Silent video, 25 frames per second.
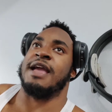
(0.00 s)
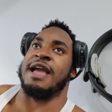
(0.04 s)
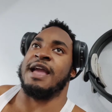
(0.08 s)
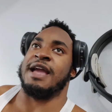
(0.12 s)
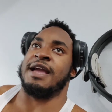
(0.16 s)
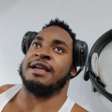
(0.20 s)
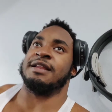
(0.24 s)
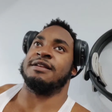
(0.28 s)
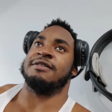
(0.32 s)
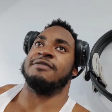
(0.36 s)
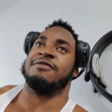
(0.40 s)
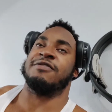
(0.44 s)

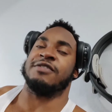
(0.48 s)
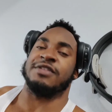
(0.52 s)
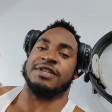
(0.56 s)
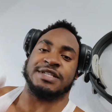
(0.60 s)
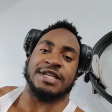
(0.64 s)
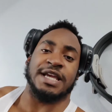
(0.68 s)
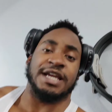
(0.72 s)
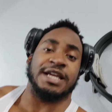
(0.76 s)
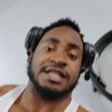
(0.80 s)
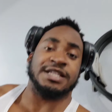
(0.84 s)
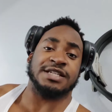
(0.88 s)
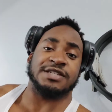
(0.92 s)
and for the
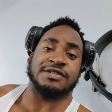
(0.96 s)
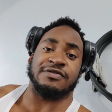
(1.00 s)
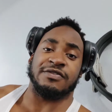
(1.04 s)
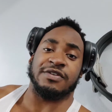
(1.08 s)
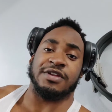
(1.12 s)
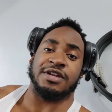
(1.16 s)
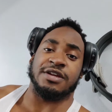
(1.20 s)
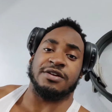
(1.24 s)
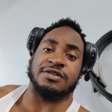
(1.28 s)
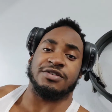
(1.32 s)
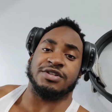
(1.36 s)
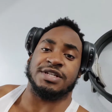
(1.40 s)
sake of this
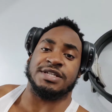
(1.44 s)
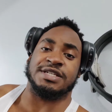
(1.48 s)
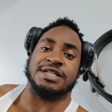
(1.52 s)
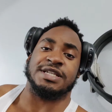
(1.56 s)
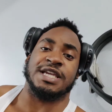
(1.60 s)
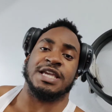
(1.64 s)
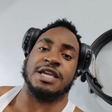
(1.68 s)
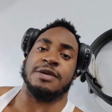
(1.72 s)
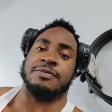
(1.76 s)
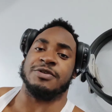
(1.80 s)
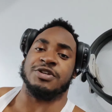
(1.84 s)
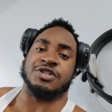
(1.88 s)
video,
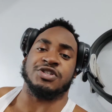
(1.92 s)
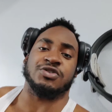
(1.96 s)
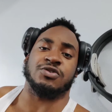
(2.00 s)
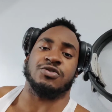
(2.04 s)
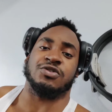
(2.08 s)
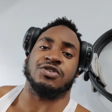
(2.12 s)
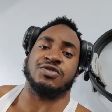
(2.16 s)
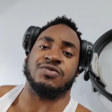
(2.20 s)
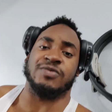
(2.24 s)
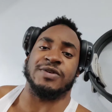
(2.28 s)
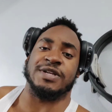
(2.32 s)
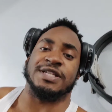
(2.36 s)
just to keep it
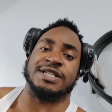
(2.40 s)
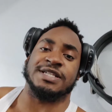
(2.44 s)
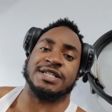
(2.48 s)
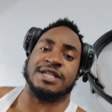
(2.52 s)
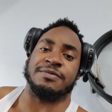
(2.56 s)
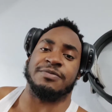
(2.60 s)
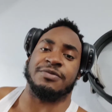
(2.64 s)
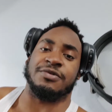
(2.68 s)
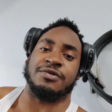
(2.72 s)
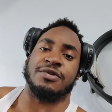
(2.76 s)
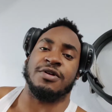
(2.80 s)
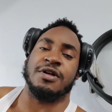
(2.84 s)
short, sweet, and
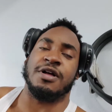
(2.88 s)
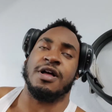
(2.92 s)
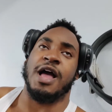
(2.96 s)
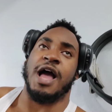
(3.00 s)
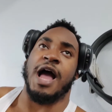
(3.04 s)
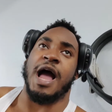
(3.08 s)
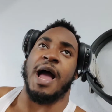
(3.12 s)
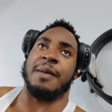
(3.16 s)
simple,